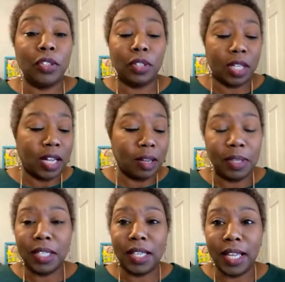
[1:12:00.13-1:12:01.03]
to
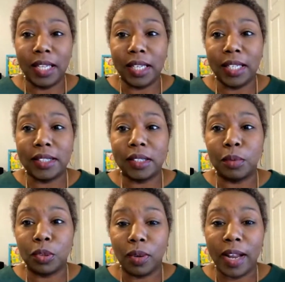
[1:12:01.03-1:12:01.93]
comment, like, and
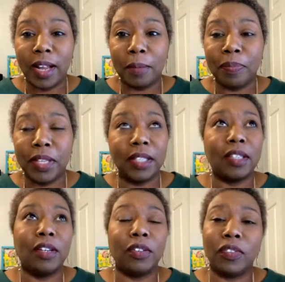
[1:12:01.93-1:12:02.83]
subscribe. Hit the
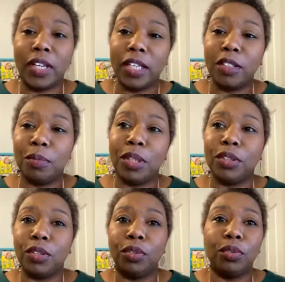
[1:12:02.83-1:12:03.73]
notification bell
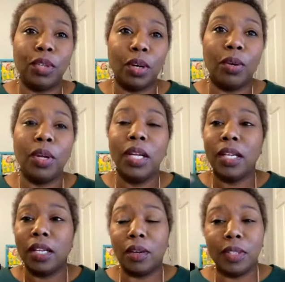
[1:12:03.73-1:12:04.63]
so you'll know
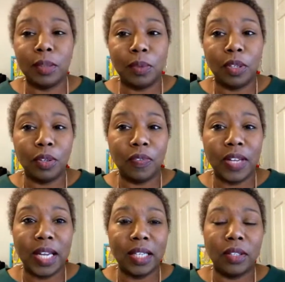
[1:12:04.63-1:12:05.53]
and always be
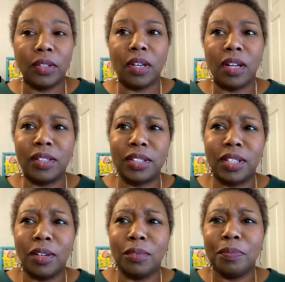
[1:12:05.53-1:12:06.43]
notified. You can
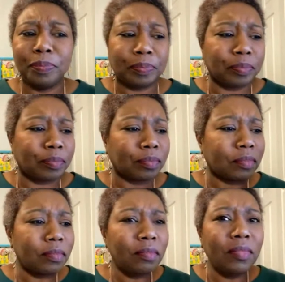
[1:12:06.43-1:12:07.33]
also
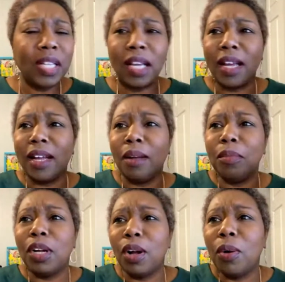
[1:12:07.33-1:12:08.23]
um,
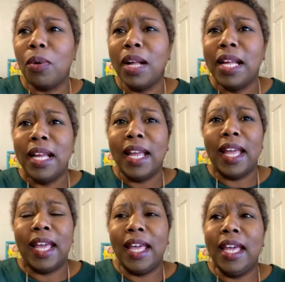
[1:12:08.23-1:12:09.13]
go
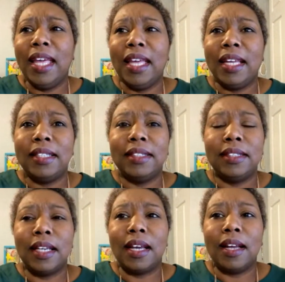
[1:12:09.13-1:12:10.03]
and
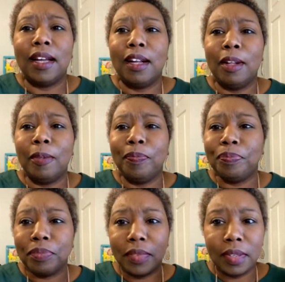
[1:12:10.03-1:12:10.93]
um,
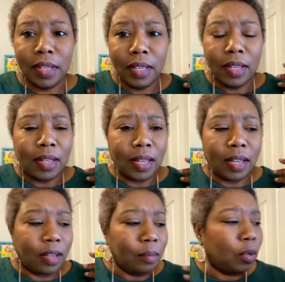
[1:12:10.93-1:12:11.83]

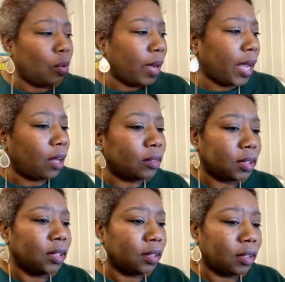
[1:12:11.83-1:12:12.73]
um, go
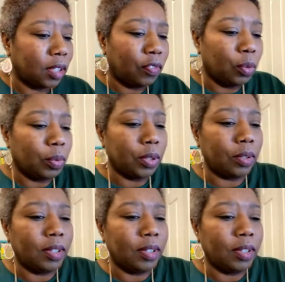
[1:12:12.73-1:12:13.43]
out, if you will,